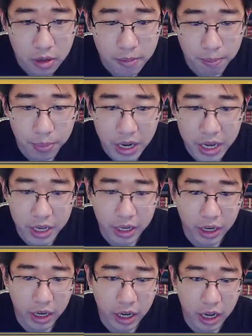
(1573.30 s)
But
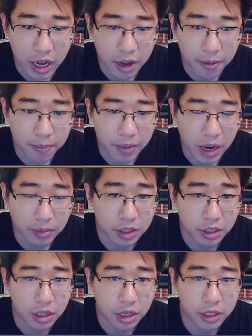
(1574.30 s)
I'm
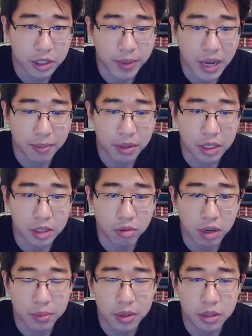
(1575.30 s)
just gonna spam these
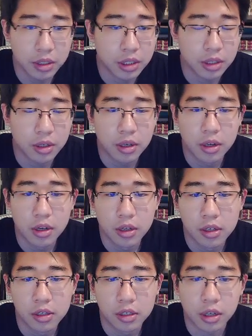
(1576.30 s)
Weather Balls.
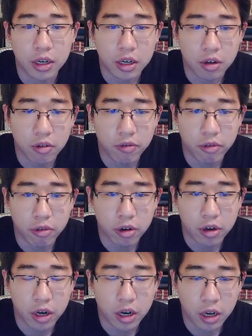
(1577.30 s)
So I go
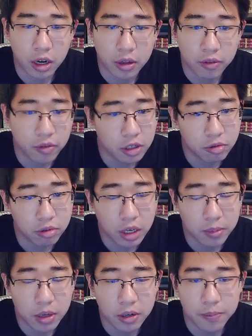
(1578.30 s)
for the first Weather
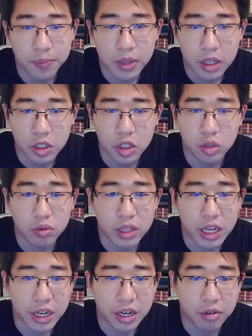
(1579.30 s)
Ball just when
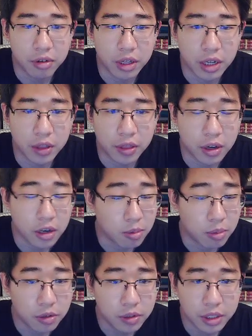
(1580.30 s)
they get to the
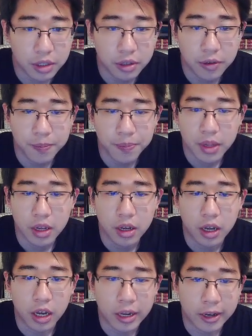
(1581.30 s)
Thunderbolt.
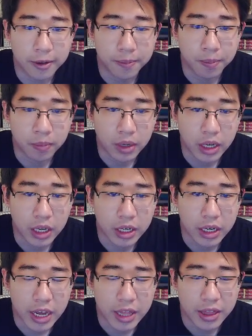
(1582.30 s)

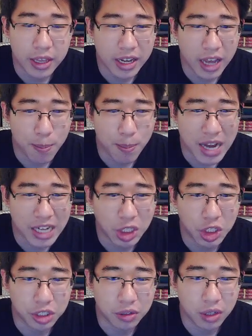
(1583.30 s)
And I think I might
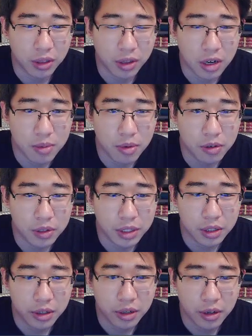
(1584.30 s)
shield the Thunderbolt.
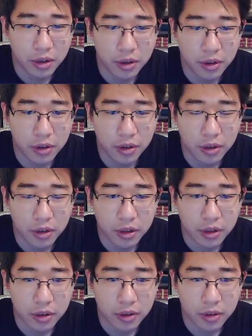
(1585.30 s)

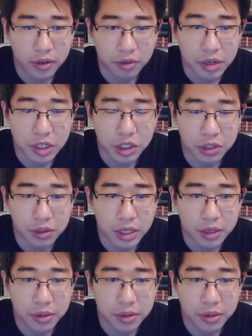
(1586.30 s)
Do I shield it?